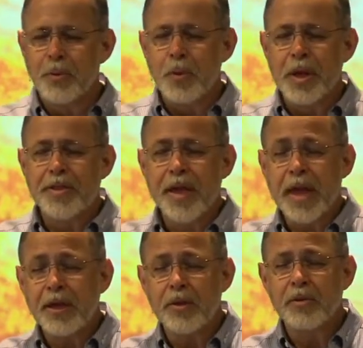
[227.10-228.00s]
we
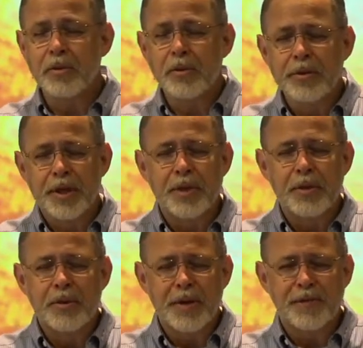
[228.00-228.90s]
thank you, Lord, that
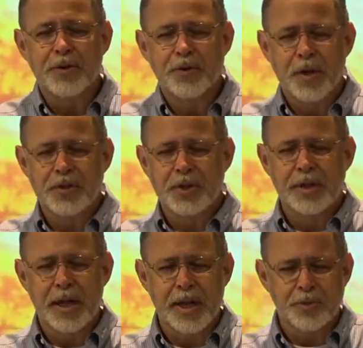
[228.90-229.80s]
you have
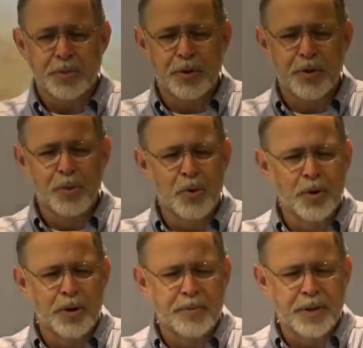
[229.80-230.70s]
entrusted us with your
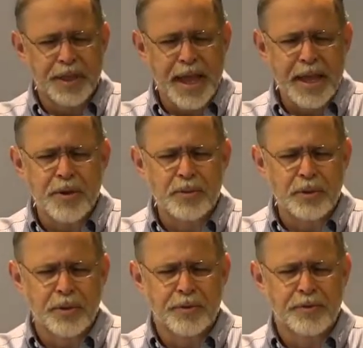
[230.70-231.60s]
word. We thank you,
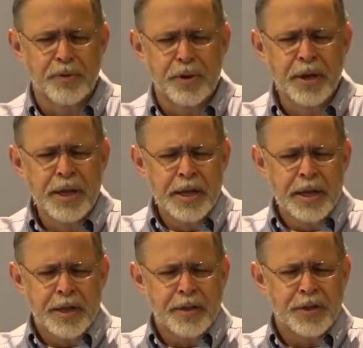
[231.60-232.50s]
Lord, for
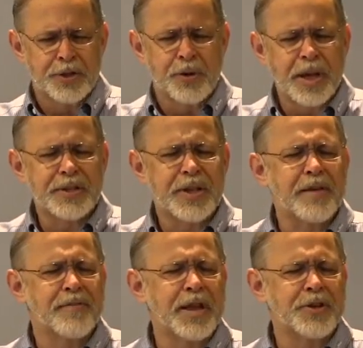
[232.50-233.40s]
this great
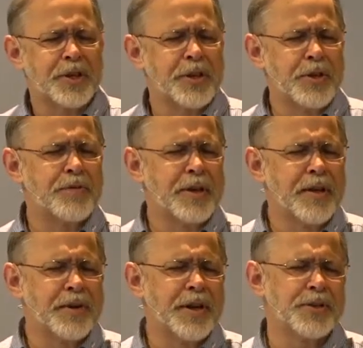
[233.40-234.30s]
salvation that you've
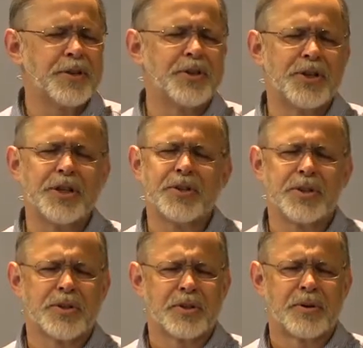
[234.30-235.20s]
given us in
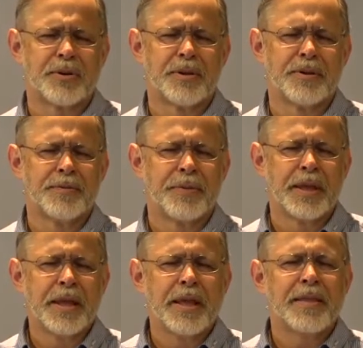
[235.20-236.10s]
Jesus, Lord.
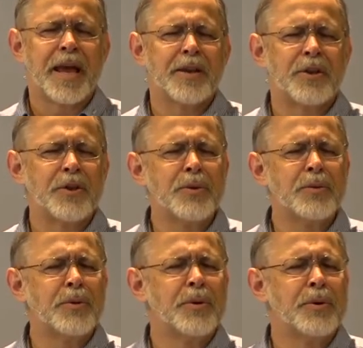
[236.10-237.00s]
That
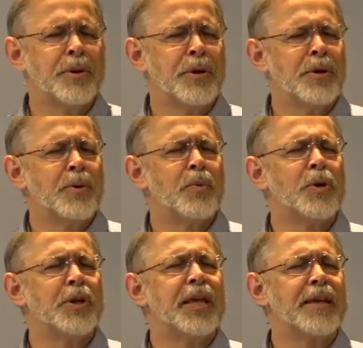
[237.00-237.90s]
you
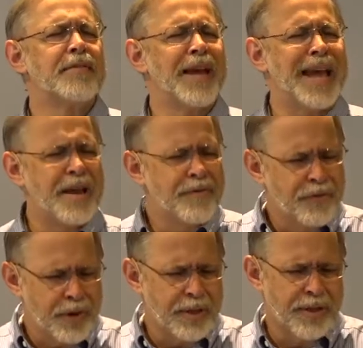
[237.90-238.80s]
would give
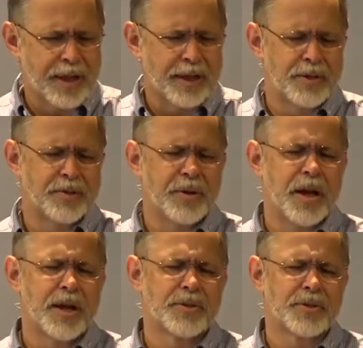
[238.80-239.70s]
everything to
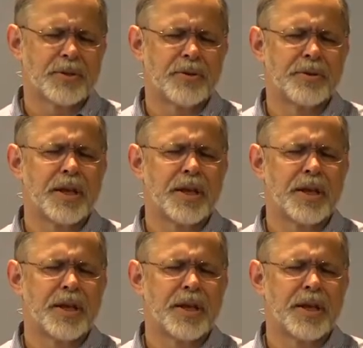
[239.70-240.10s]
us, Lord.